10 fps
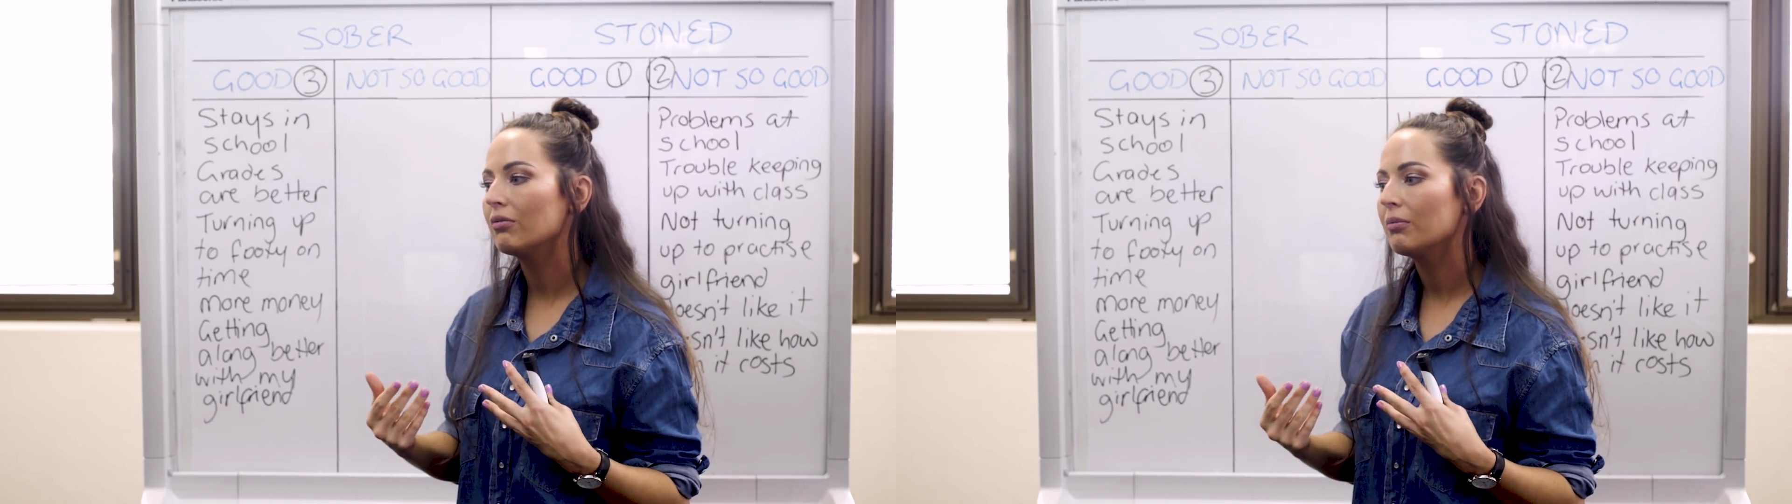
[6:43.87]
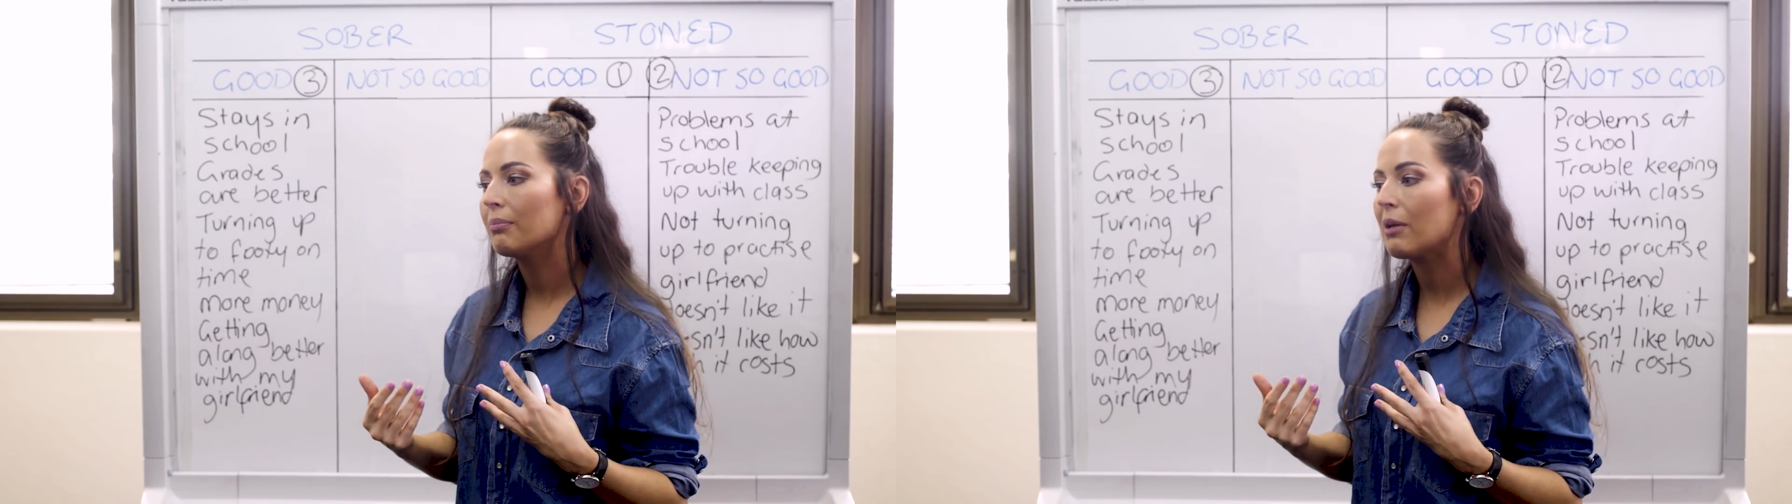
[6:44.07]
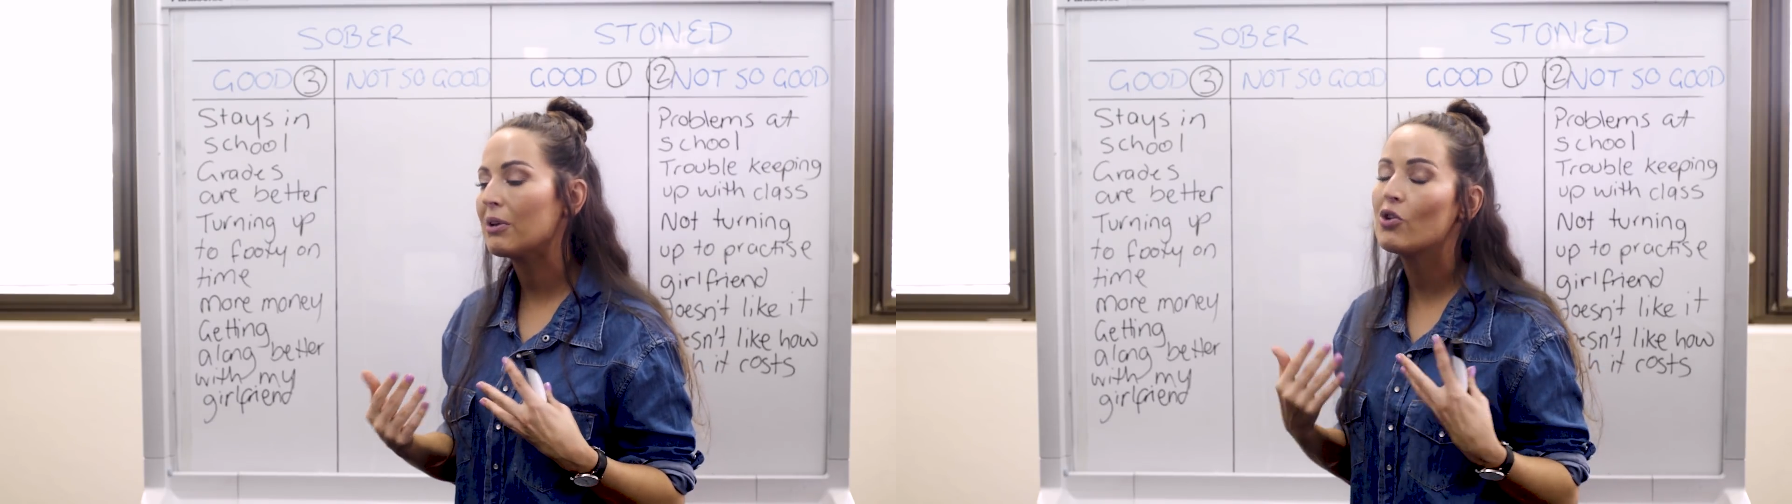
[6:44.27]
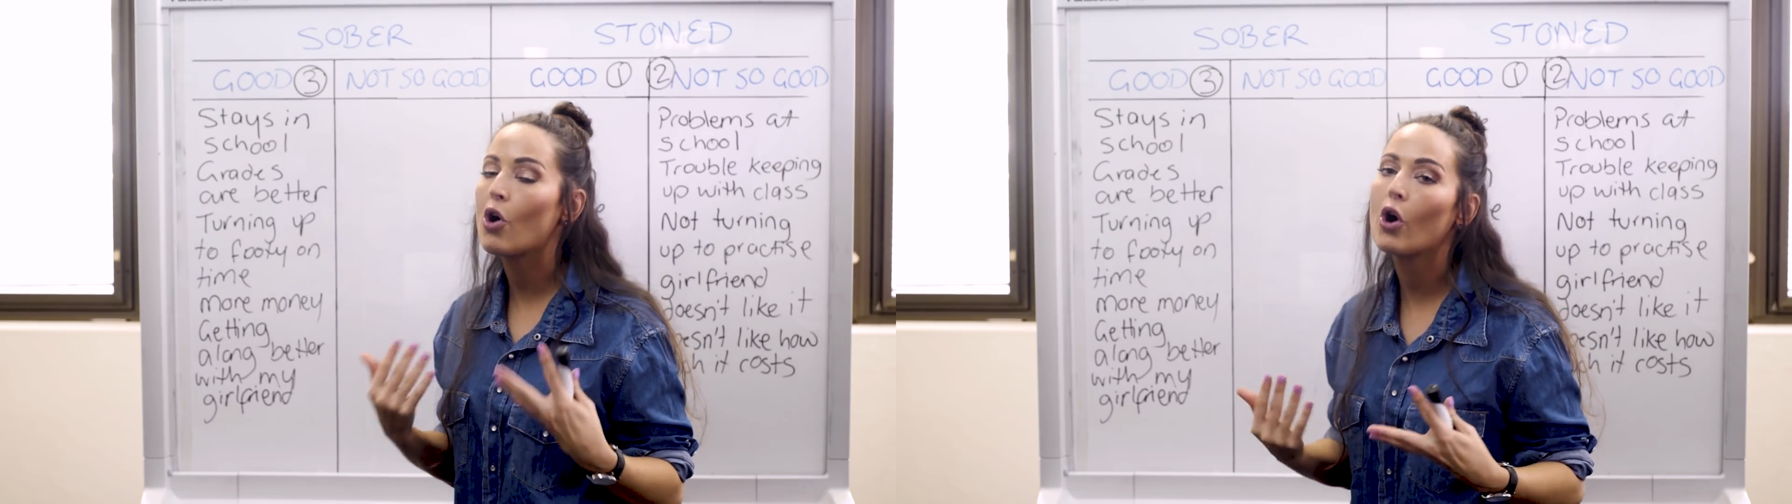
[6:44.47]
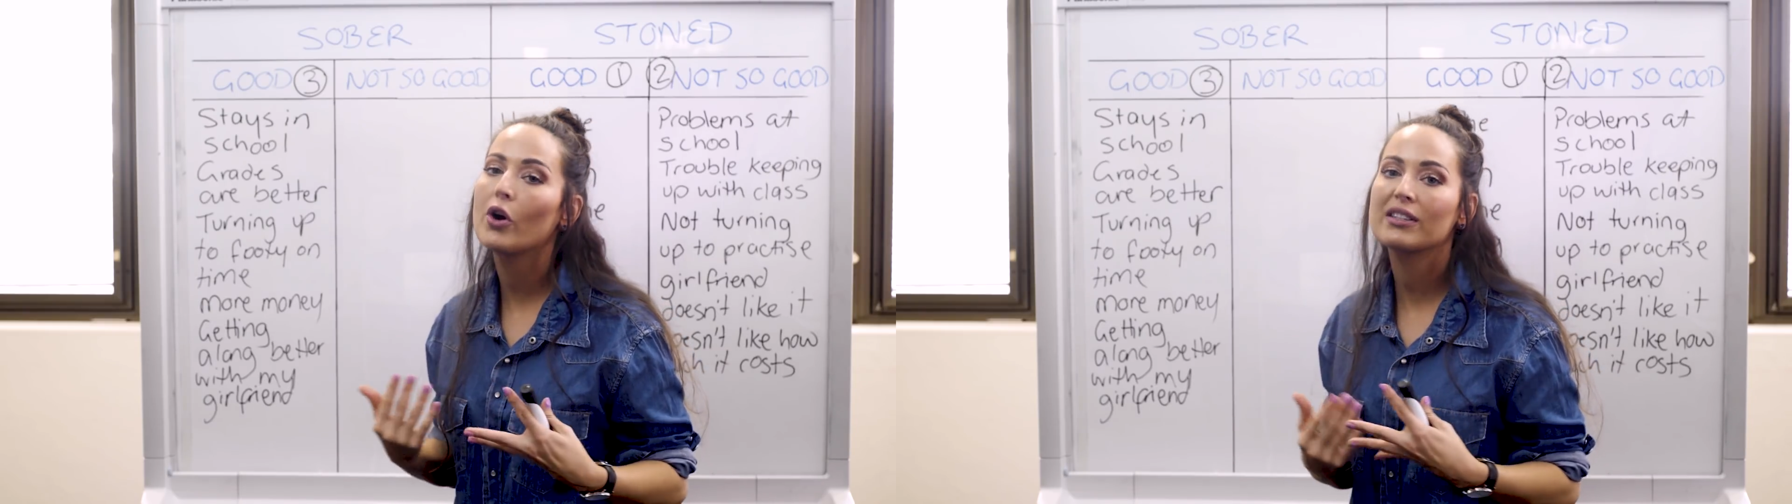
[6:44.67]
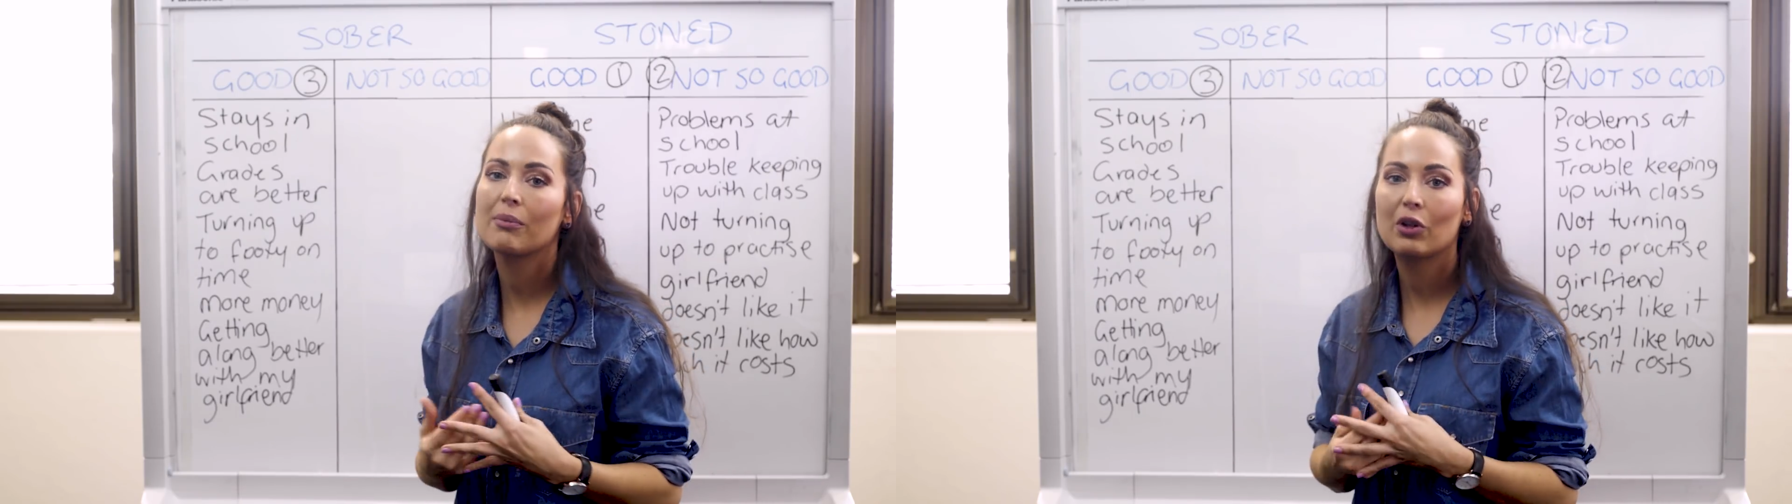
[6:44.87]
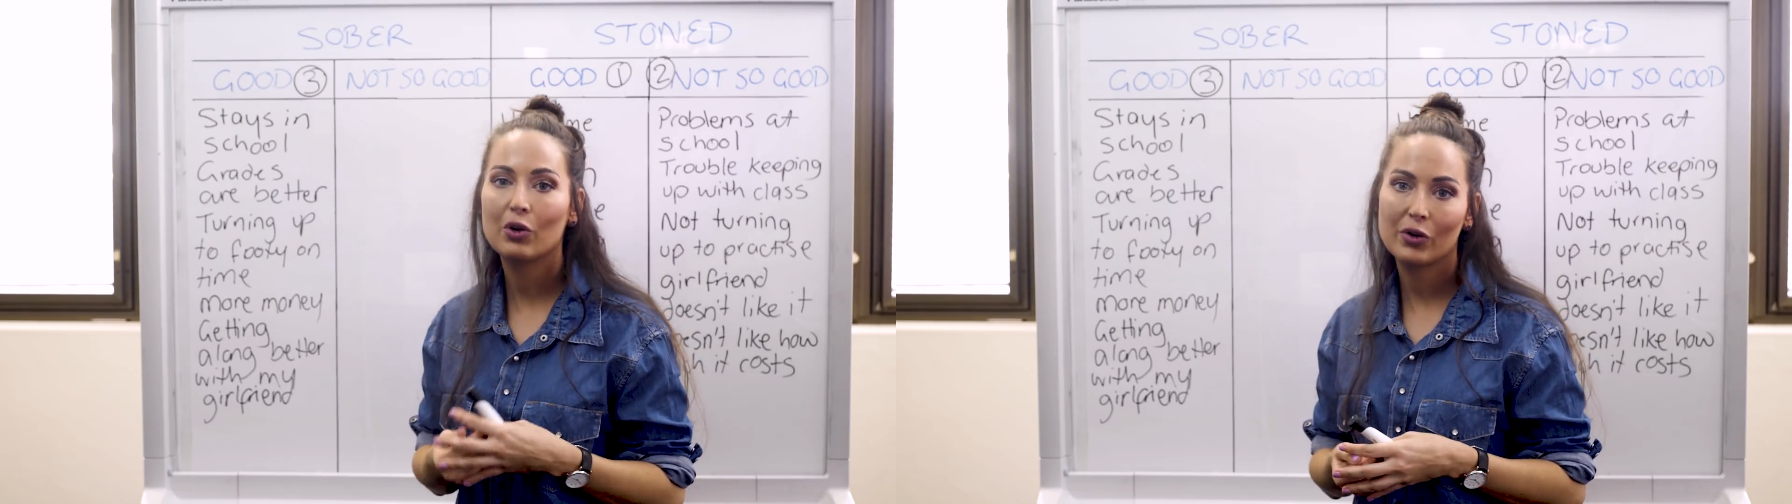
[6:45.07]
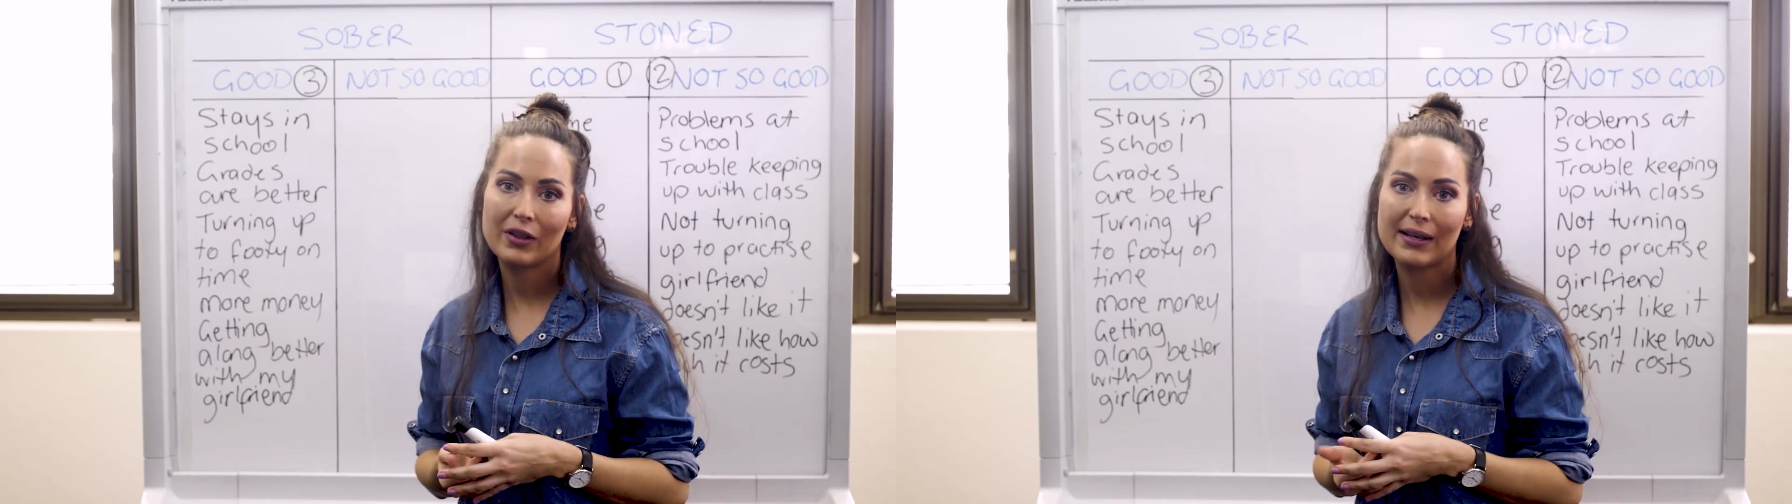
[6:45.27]
maybe know some of the
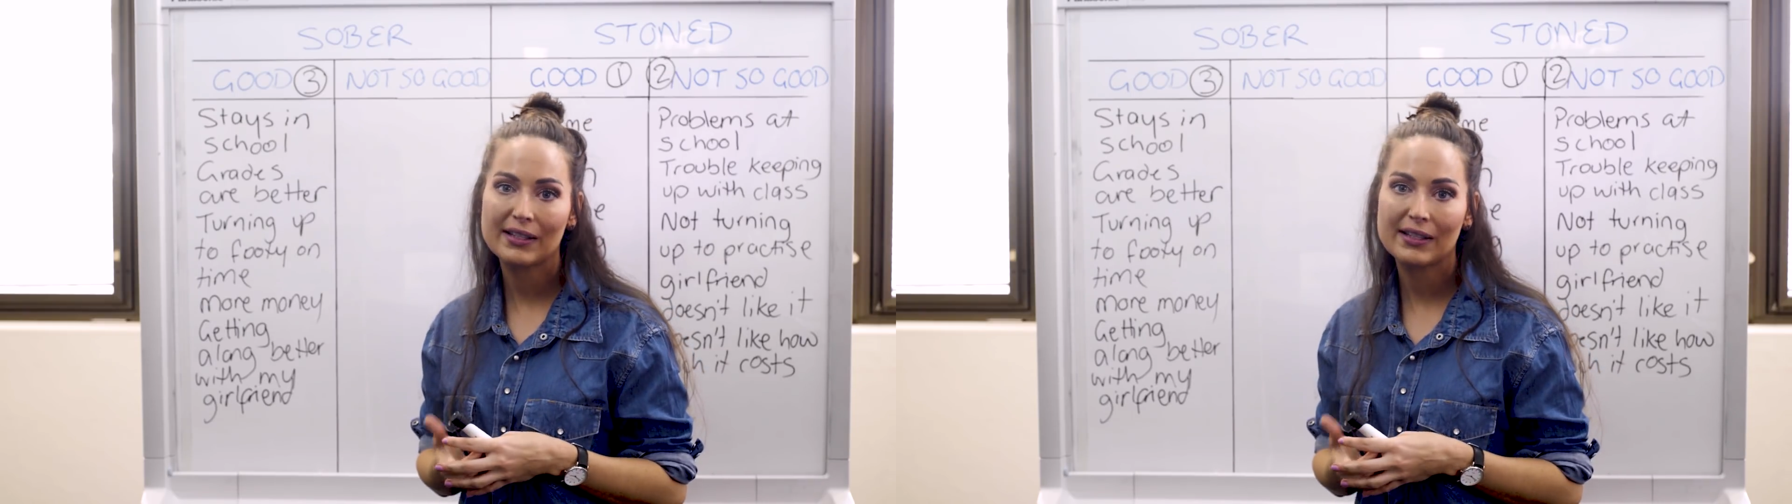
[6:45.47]
good things